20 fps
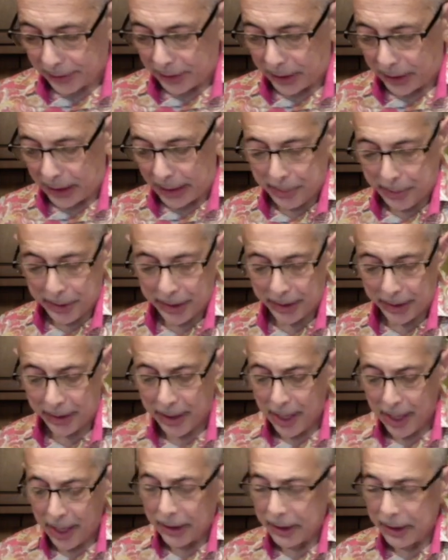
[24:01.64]
option.
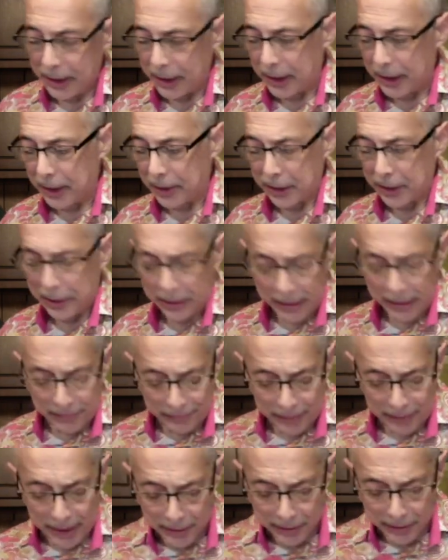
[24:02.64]
You know, you can
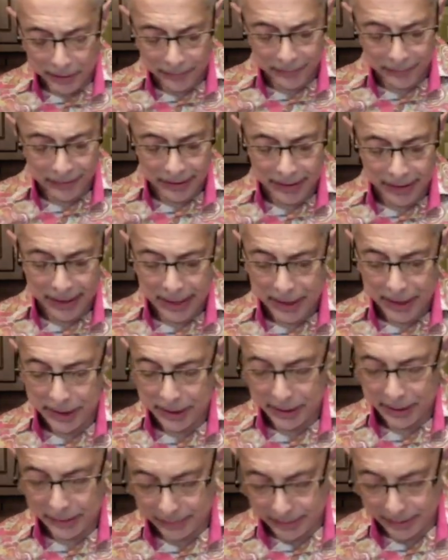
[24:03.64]
find your own
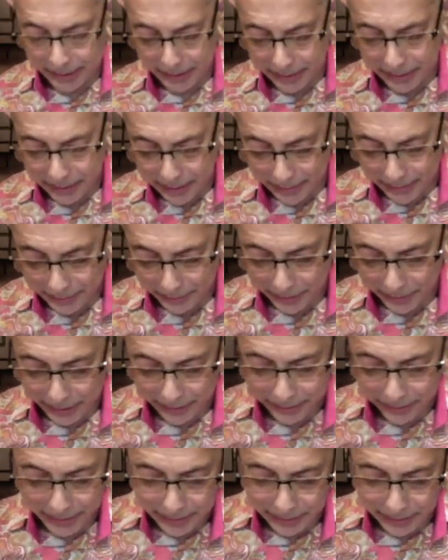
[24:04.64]
variations of things,
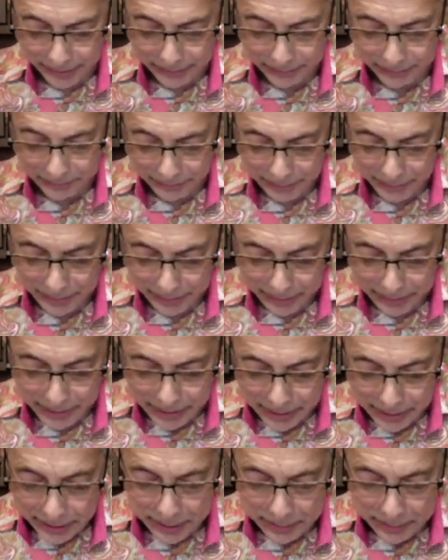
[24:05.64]
obviously.
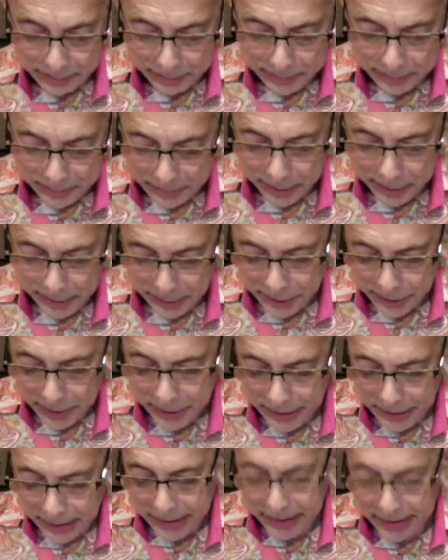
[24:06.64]
You know, use
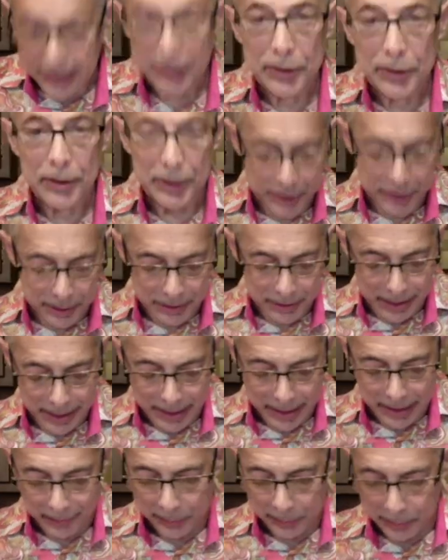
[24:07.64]
the citrus you
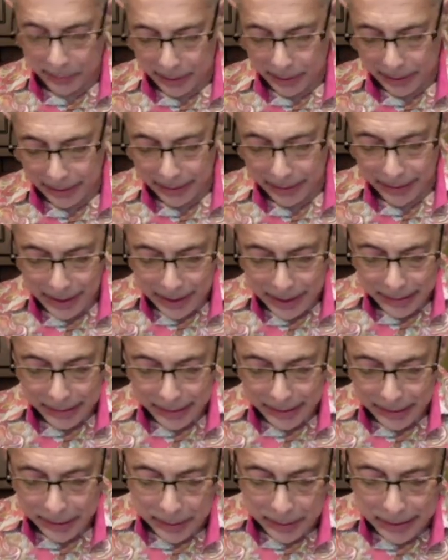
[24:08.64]
have or want. These
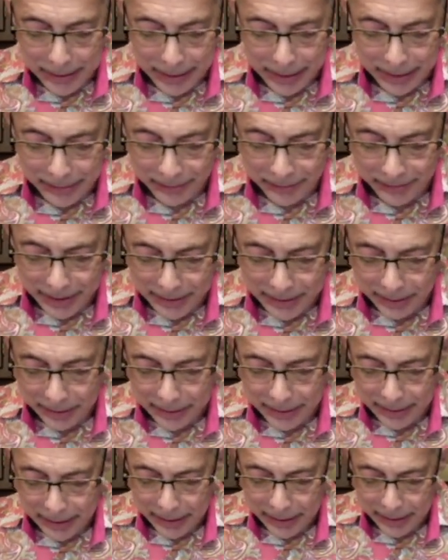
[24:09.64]
are the ones I advise of because
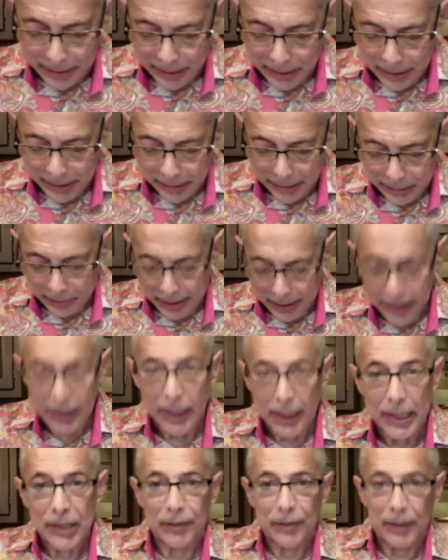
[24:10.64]
I think you get the
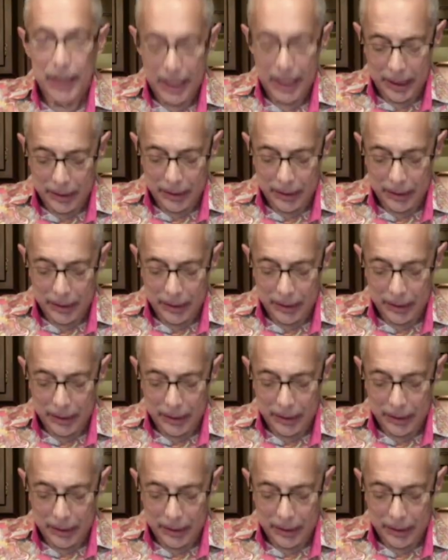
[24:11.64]
nice variety of